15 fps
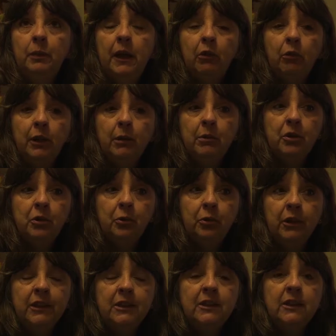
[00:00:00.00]
pet
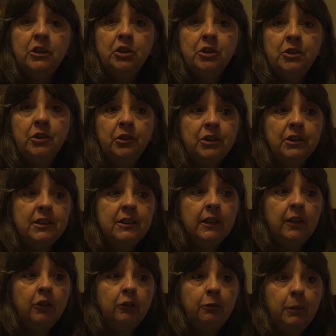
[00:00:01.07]
crematory such as
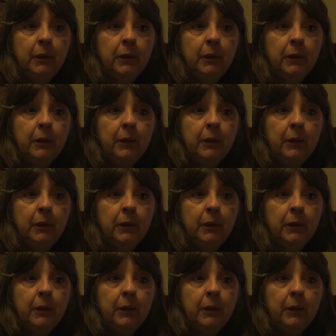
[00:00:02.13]
ourselves,